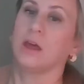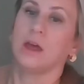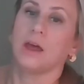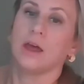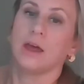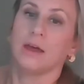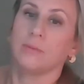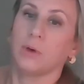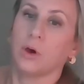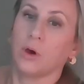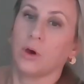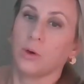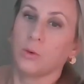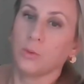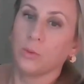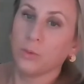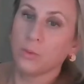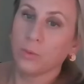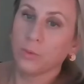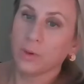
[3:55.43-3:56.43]
um,
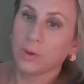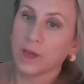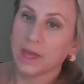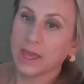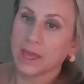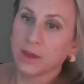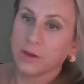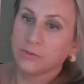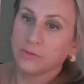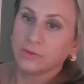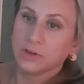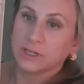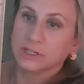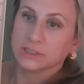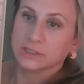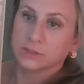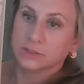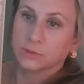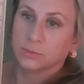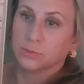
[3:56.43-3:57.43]
way over
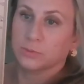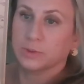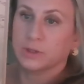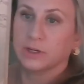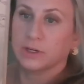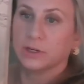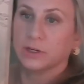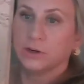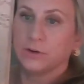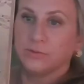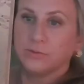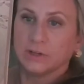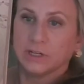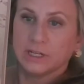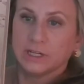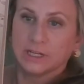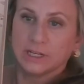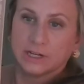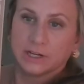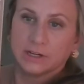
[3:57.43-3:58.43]
here. So we're
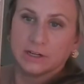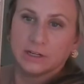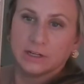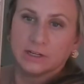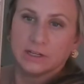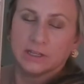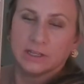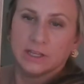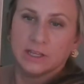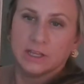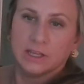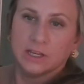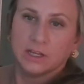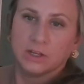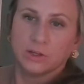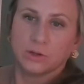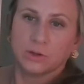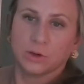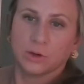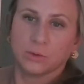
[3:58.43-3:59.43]
over here
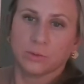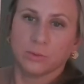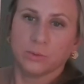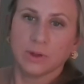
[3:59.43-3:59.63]
you go